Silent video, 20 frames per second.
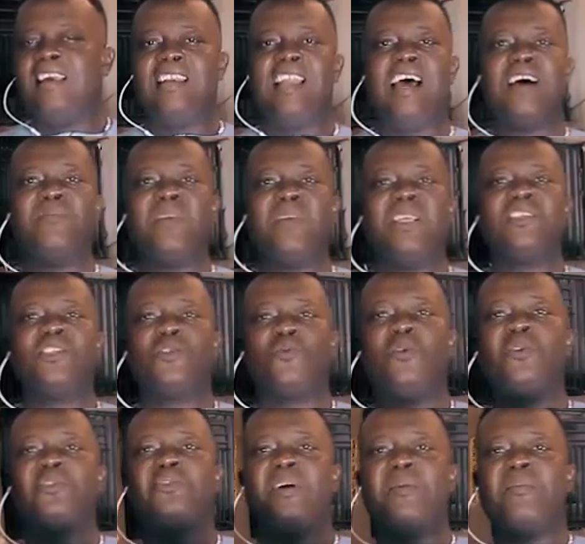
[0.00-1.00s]
That means
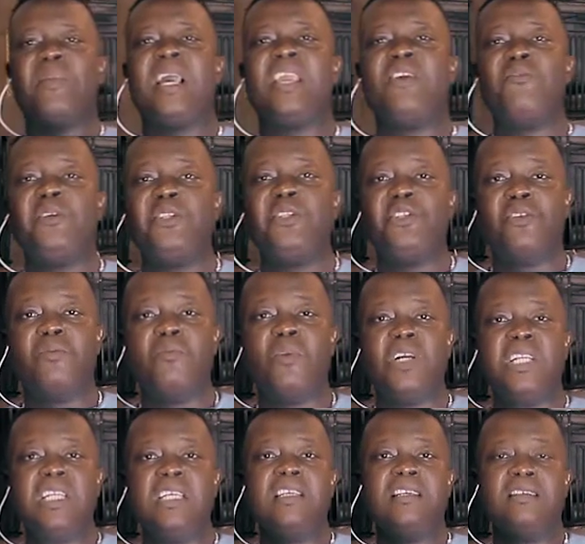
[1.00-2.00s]
what you are buying with your
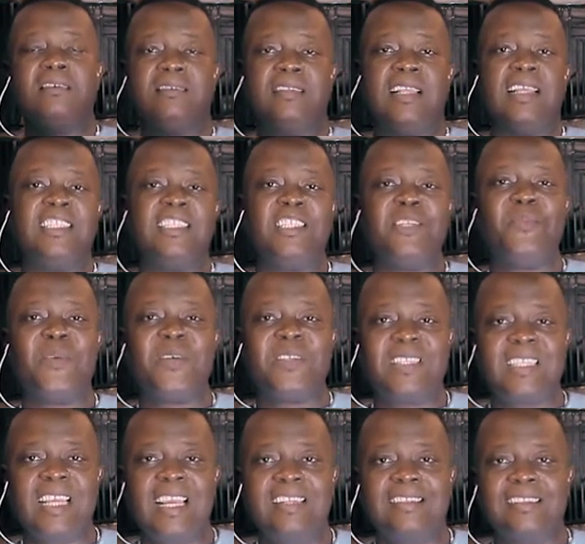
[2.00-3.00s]
money is
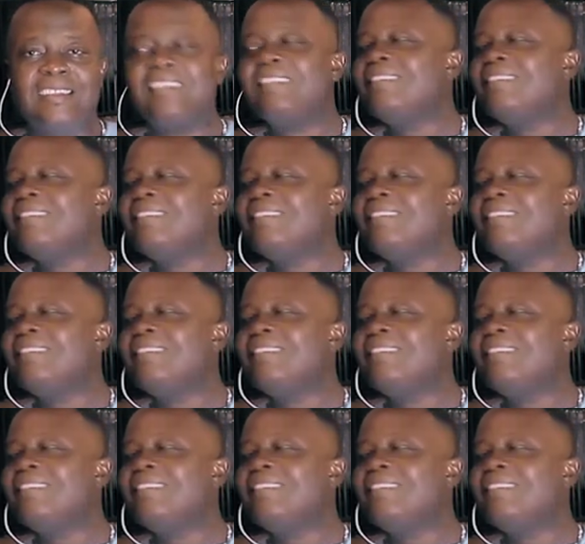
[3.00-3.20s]
30%.